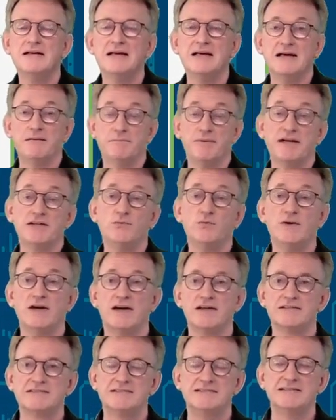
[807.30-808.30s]
But we
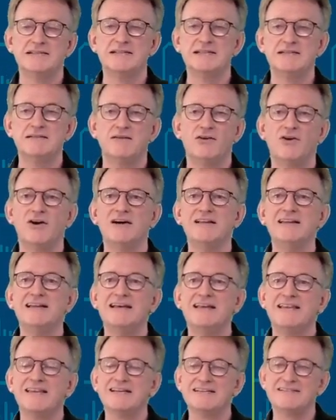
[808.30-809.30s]
are still on
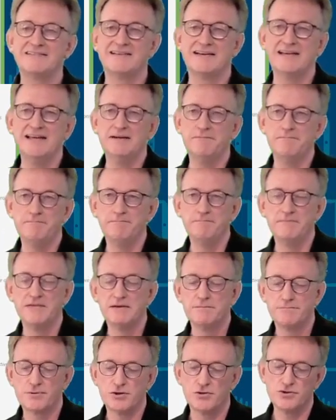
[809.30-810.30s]
the same
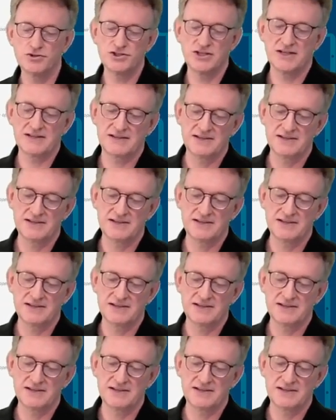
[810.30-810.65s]
project,